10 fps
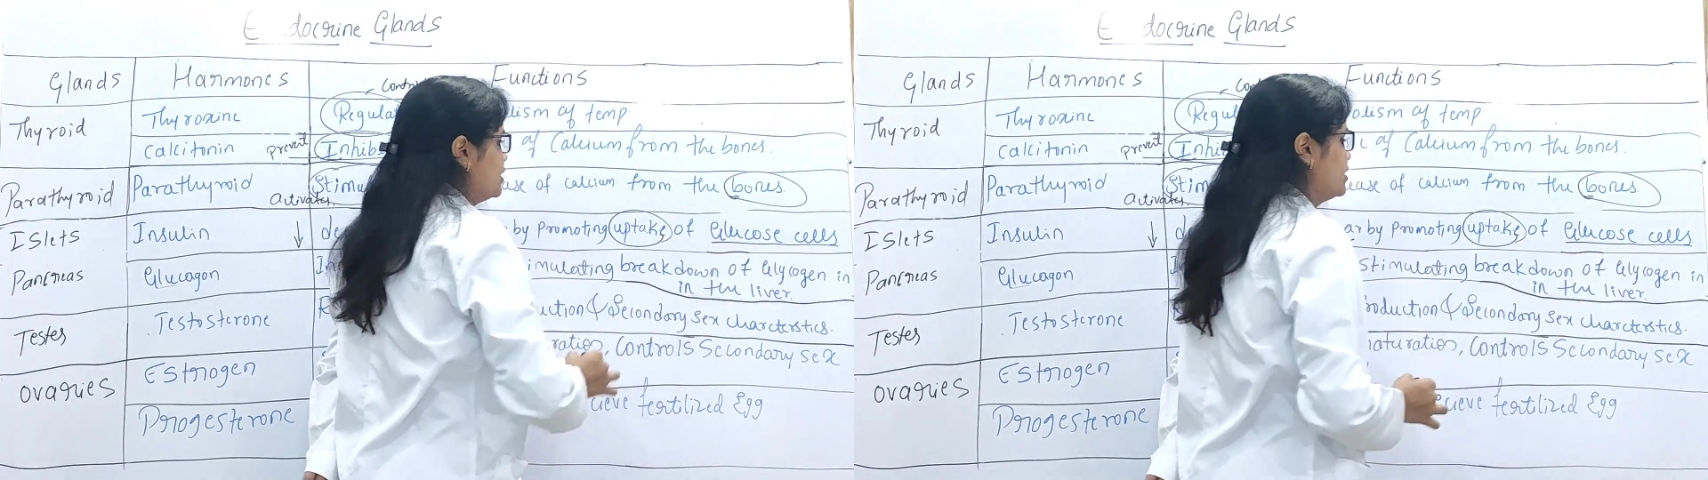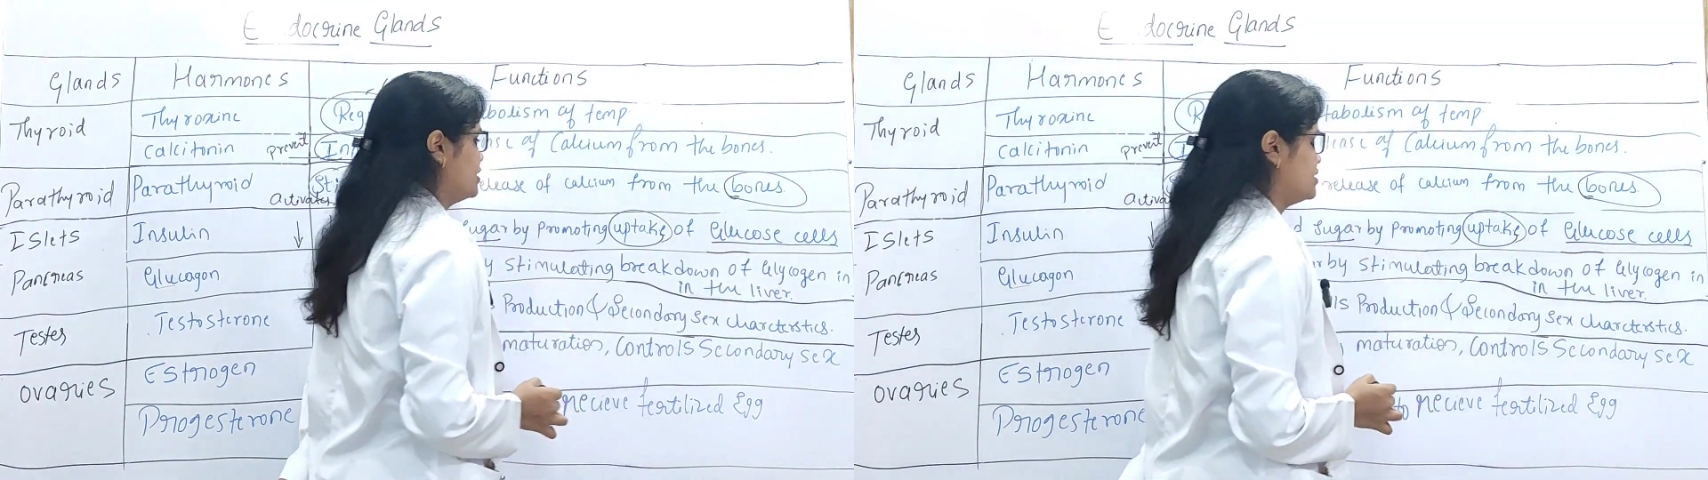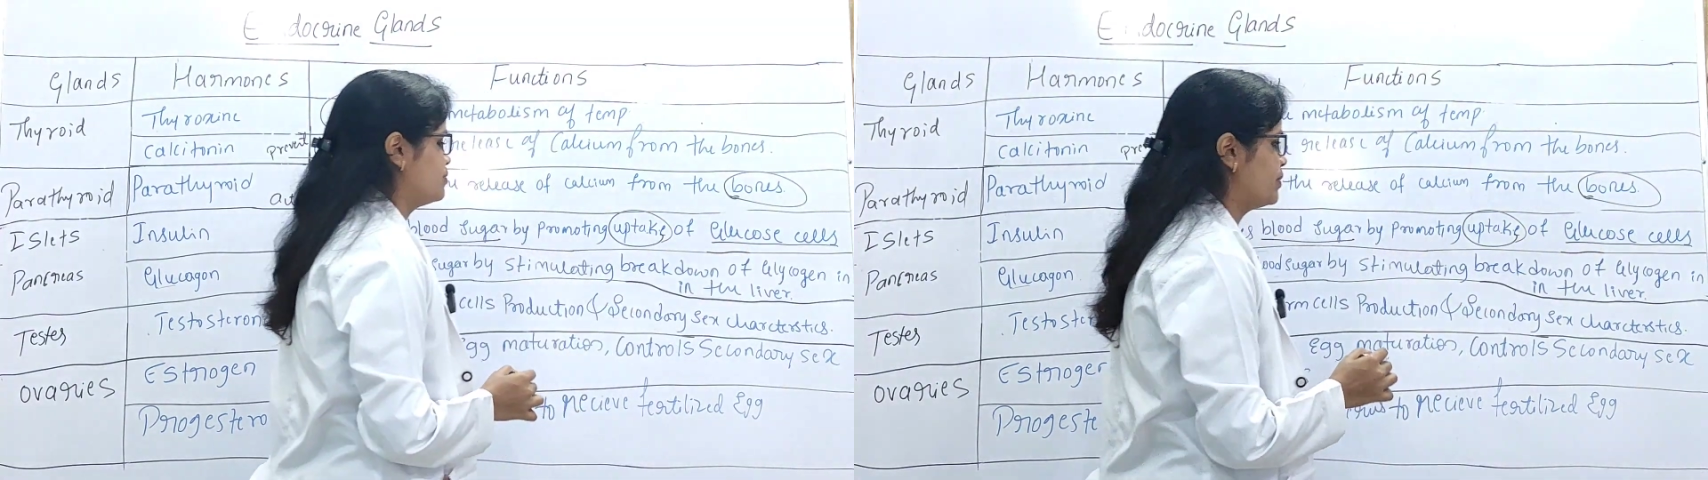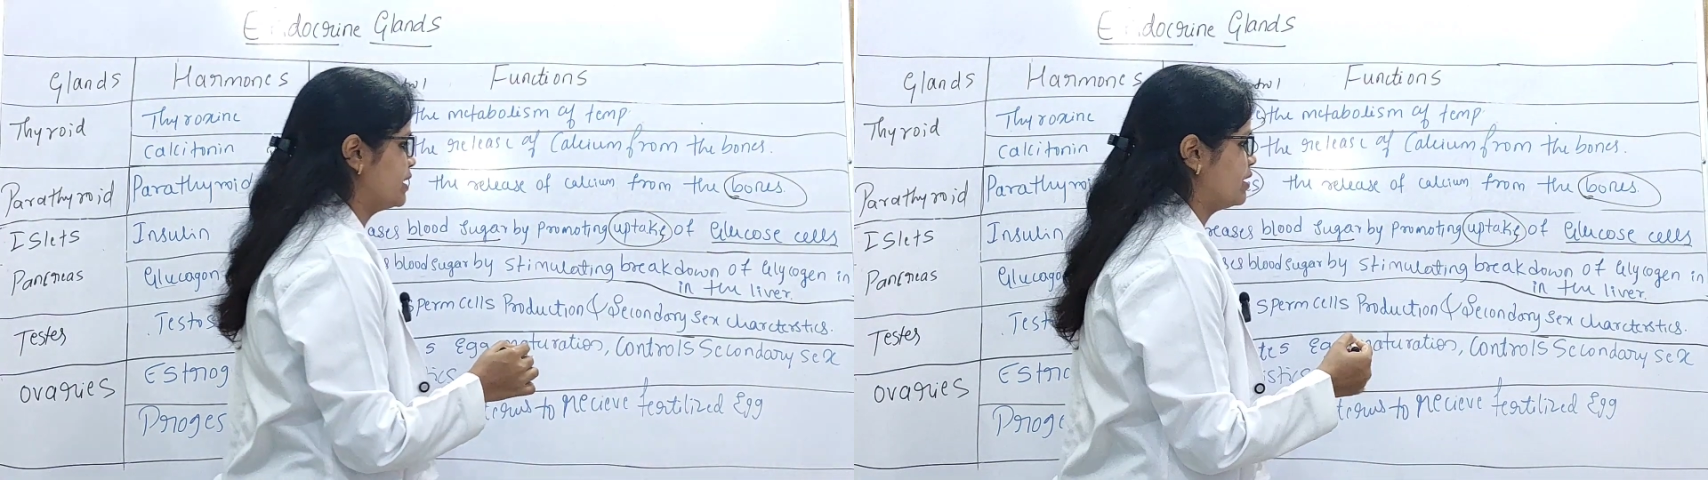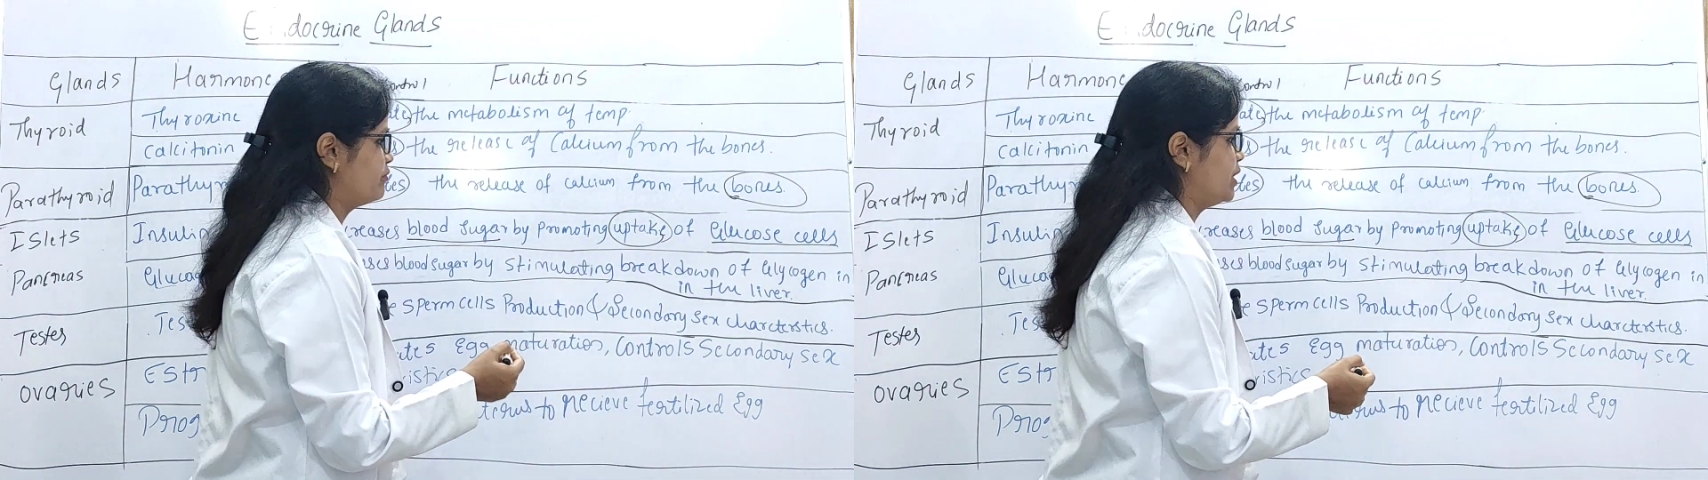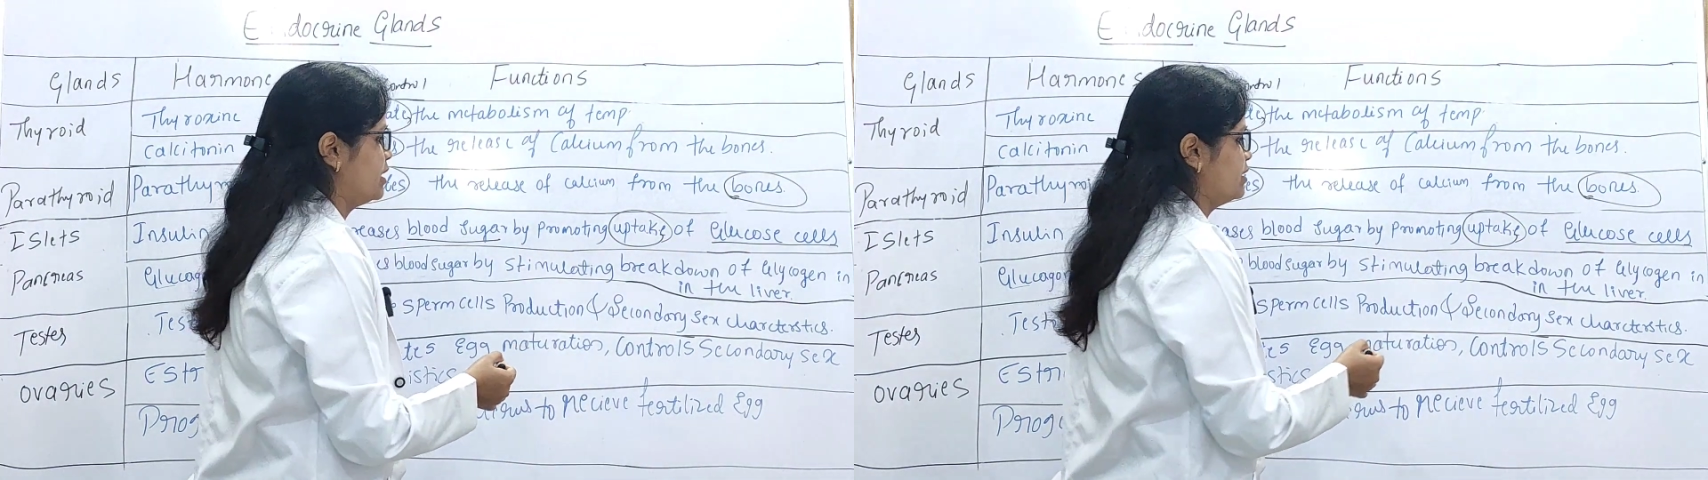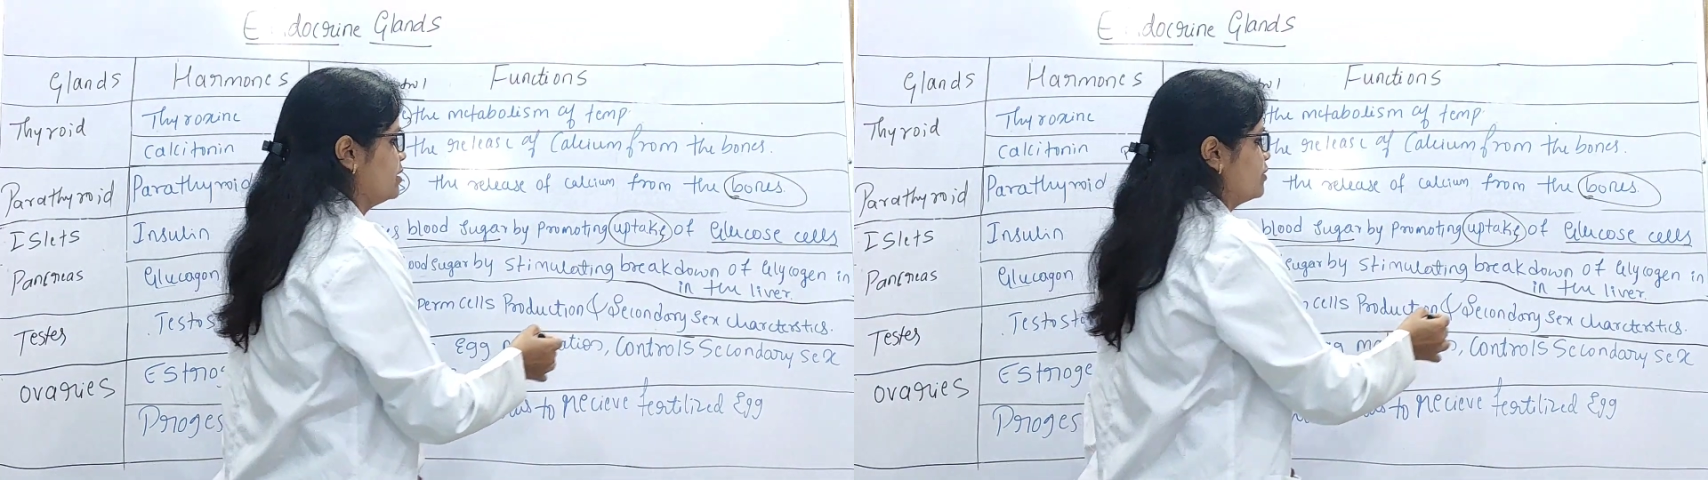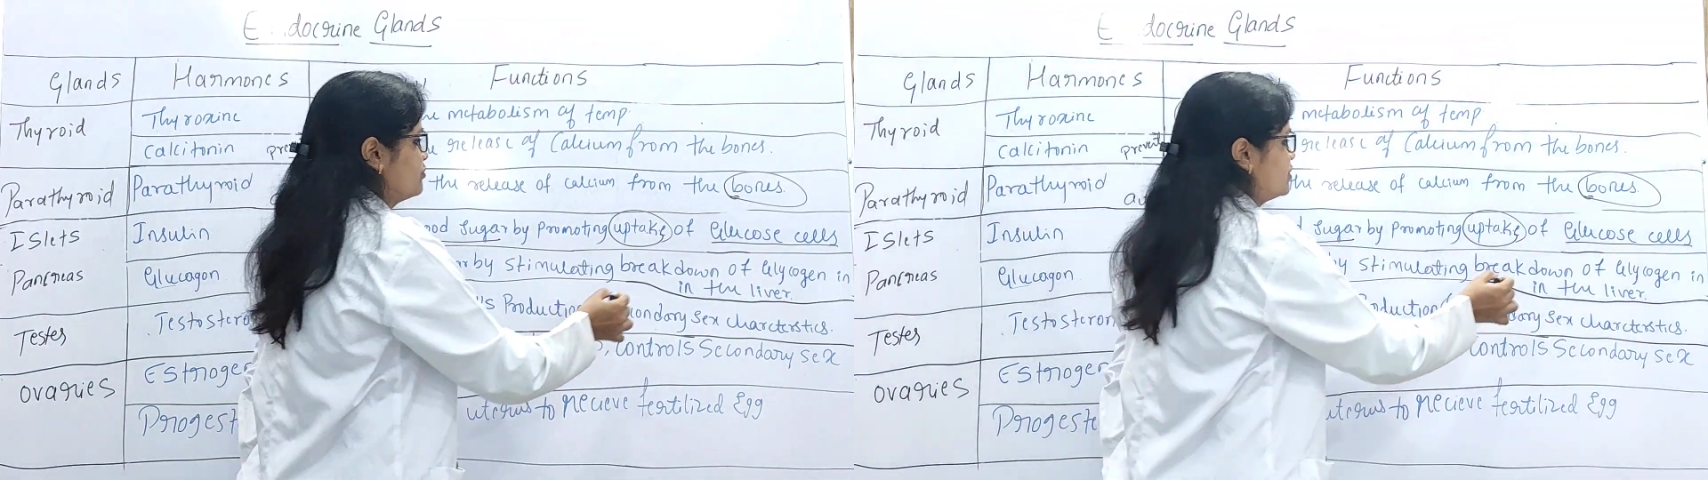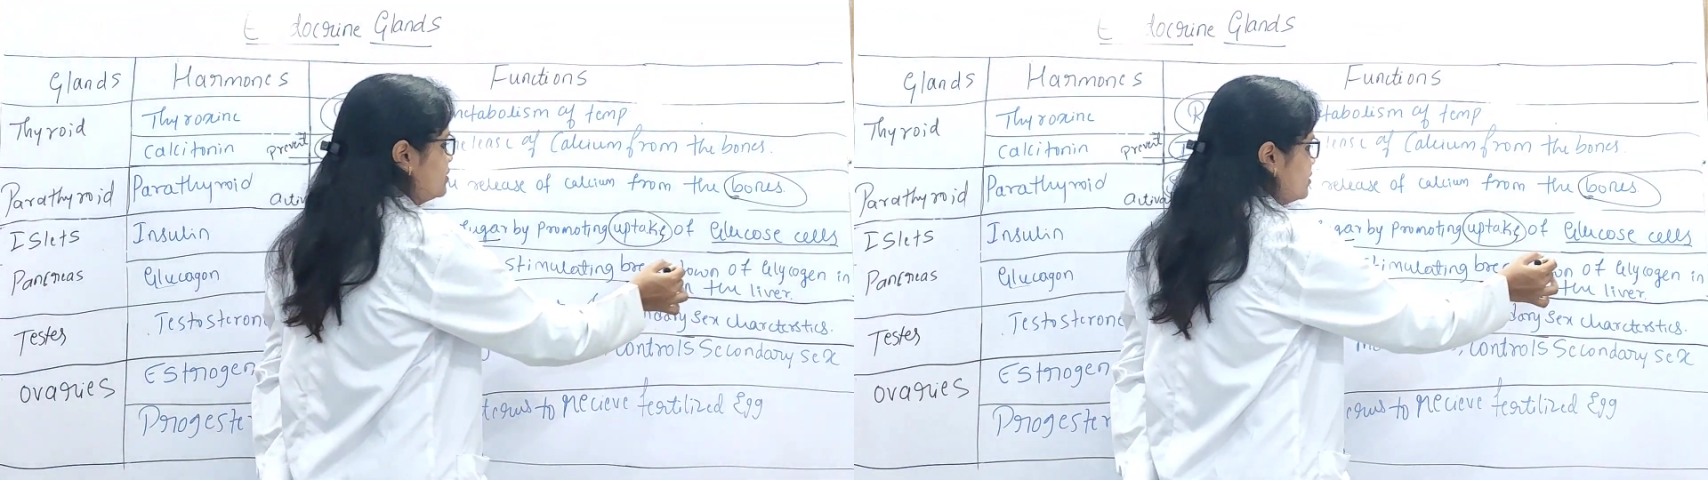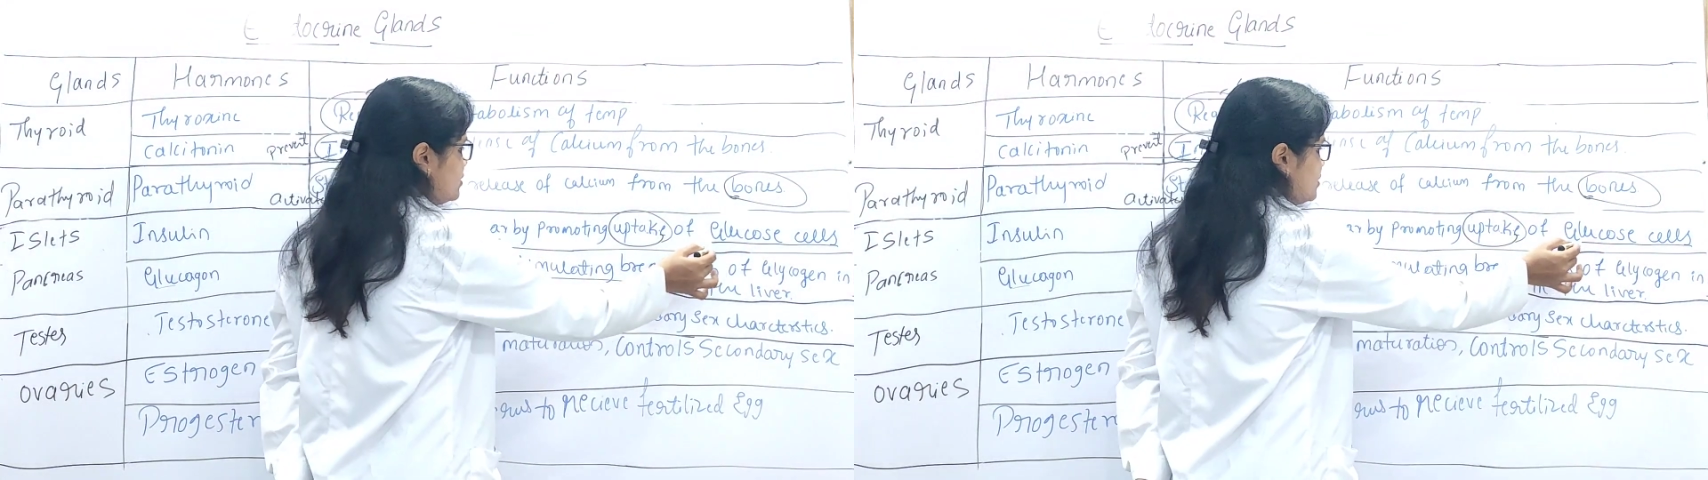decrease? By uptaking of
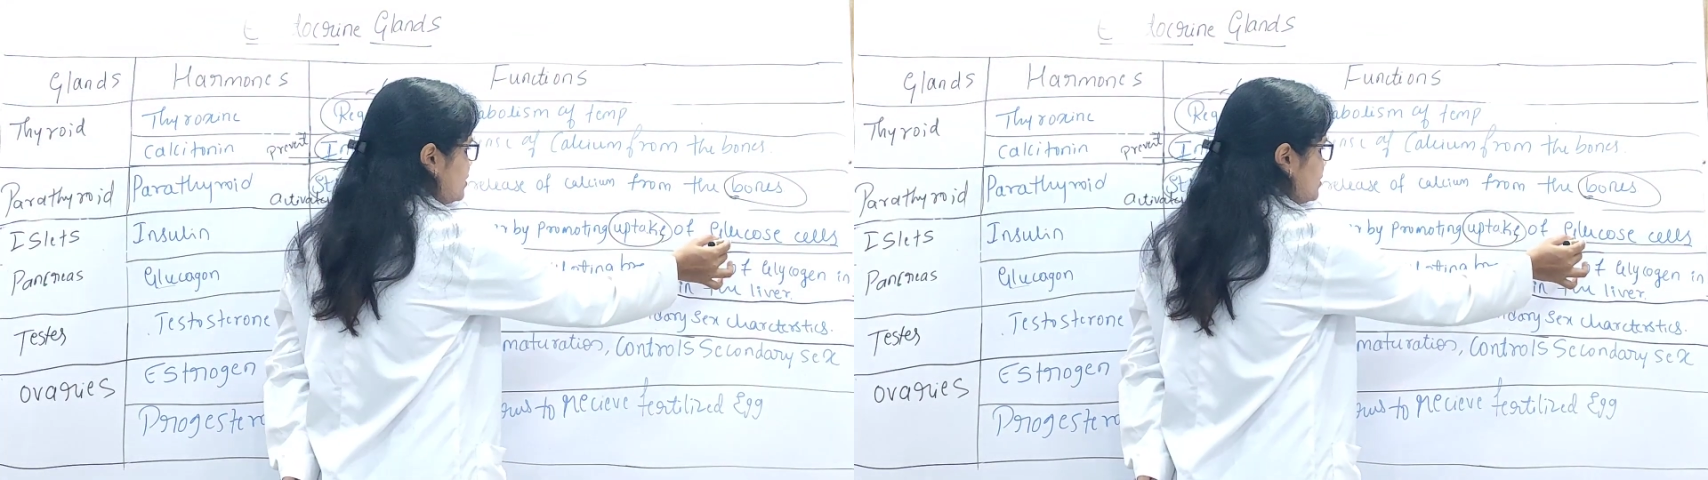the